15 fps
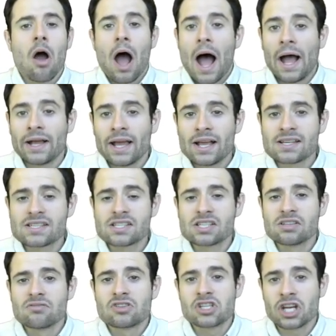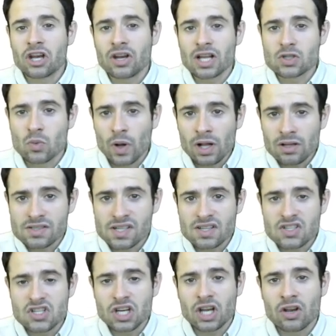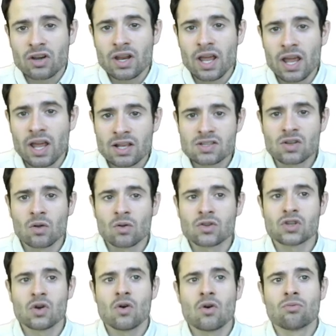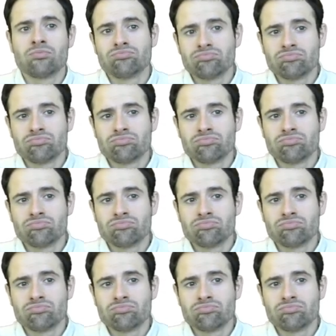I guess chicken as well, since chicken is also